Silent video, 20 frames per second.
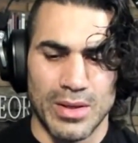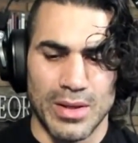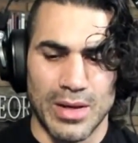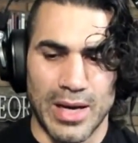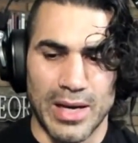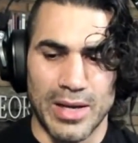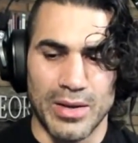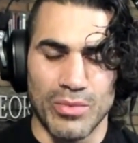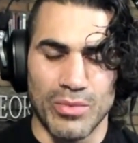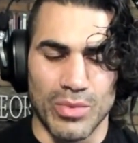
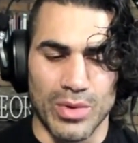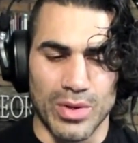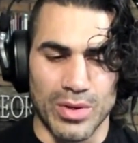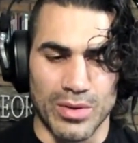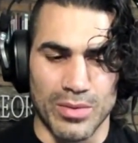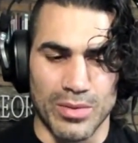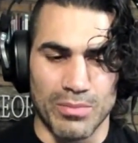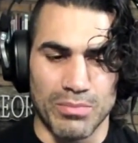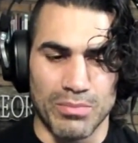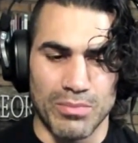I didn't want
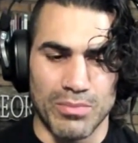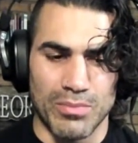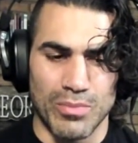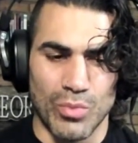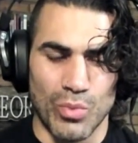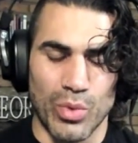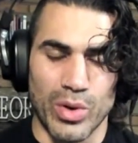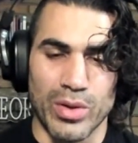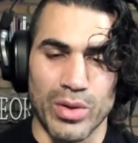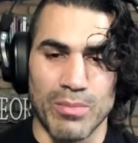to
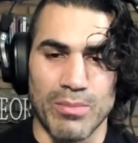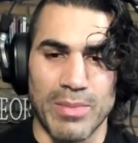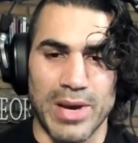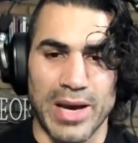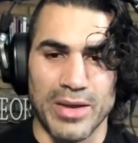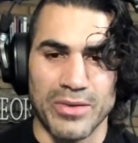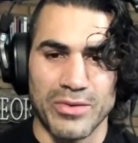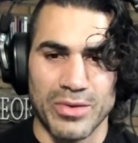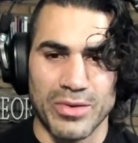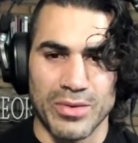wear the
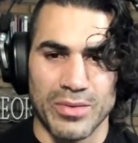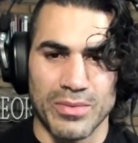mask,